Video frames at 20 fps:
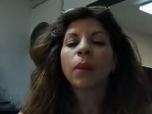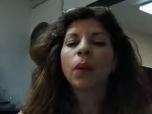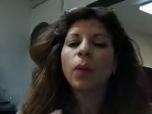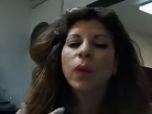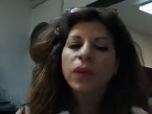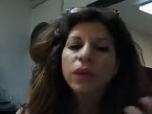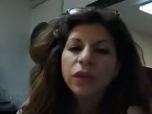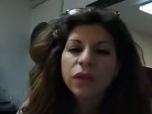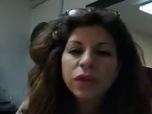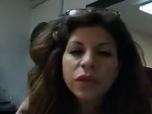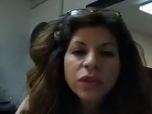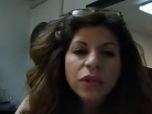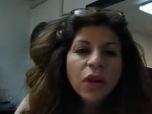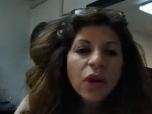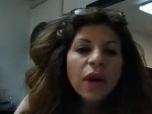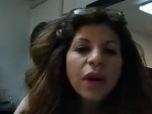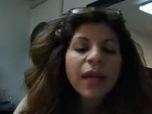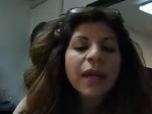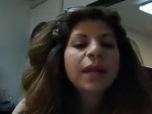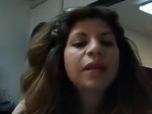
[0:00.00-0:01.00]
But when you're
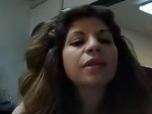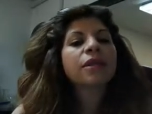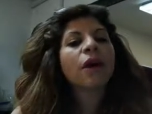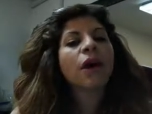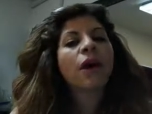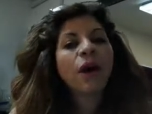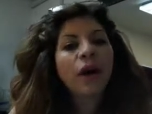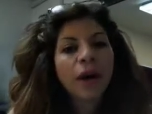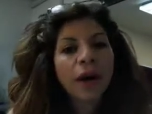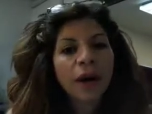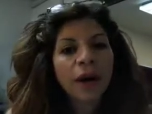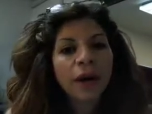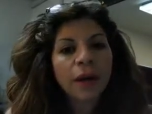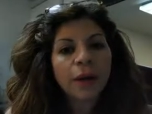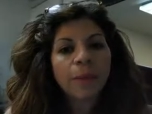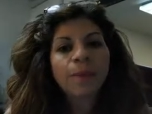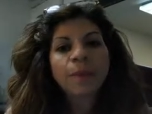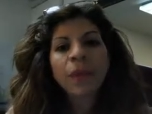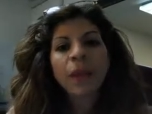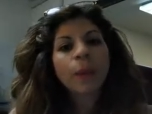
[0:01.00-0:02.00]
starting, it's
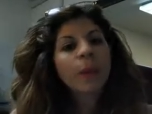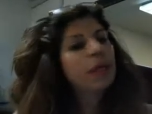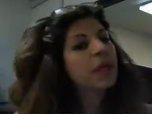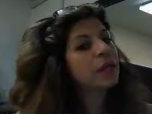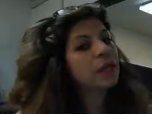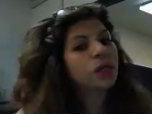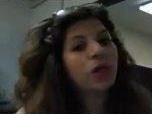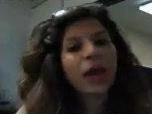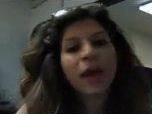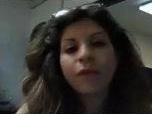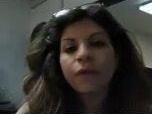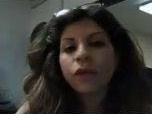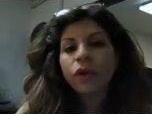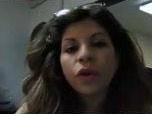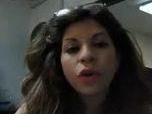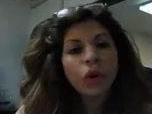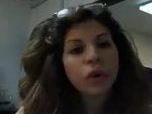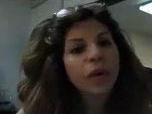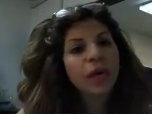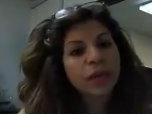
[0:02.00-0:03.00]
hard because you have
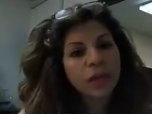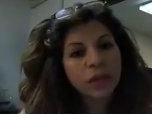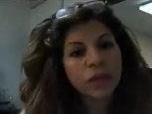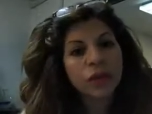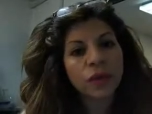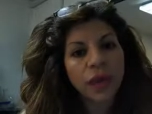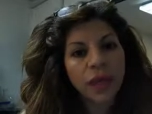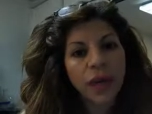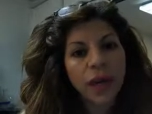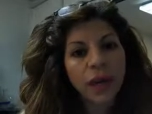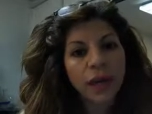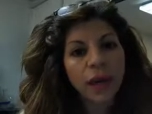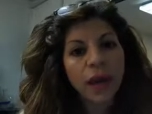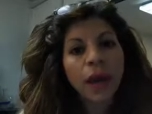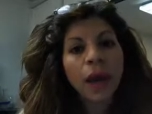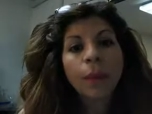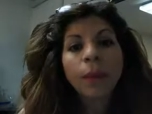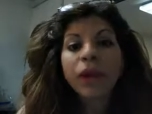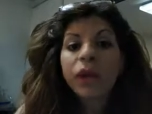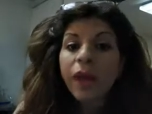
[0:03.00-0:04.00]
no history yet,
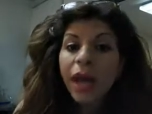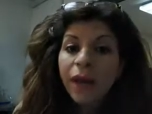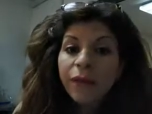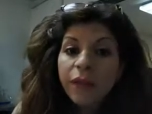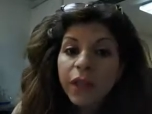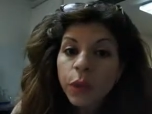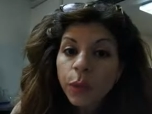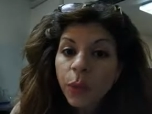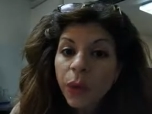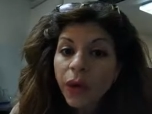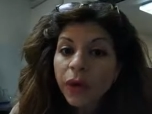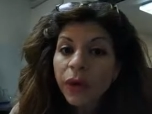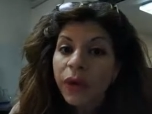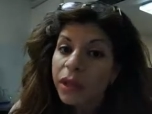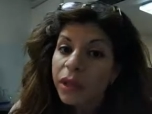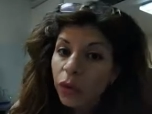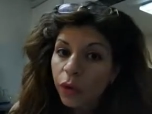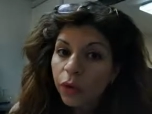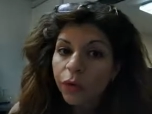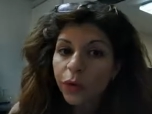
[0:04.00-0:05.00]
but you have
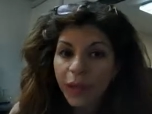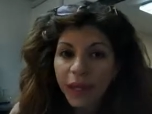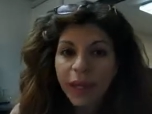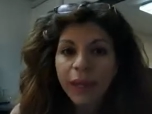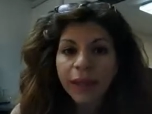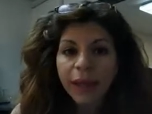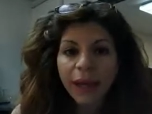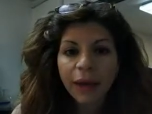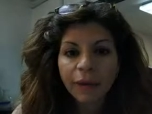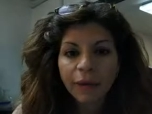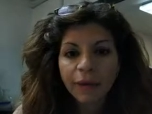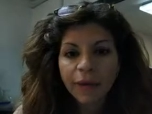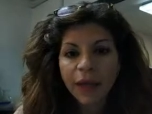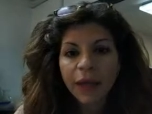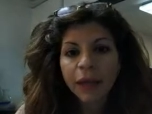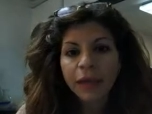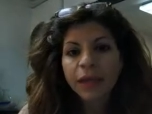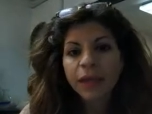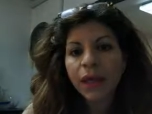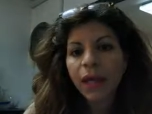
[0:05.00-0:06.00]
experience hopefully in that
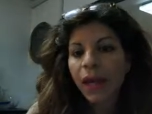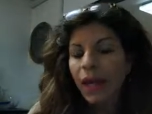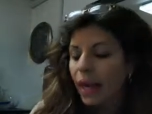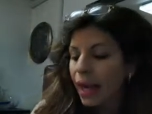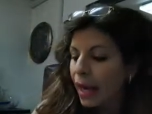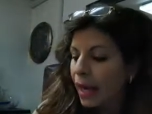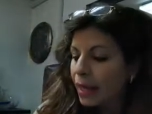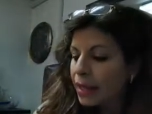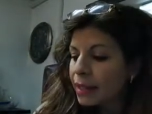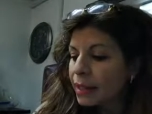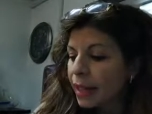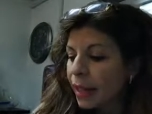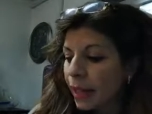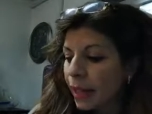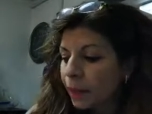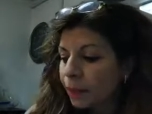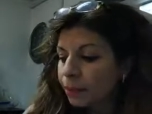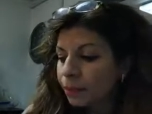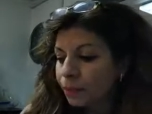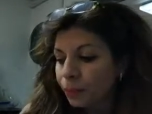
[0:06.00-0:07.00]
field. Hi,
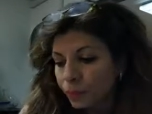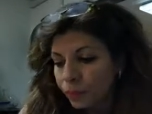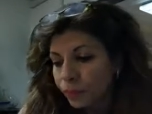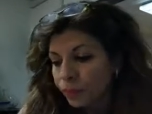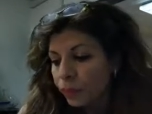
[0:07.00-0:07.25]
Sam.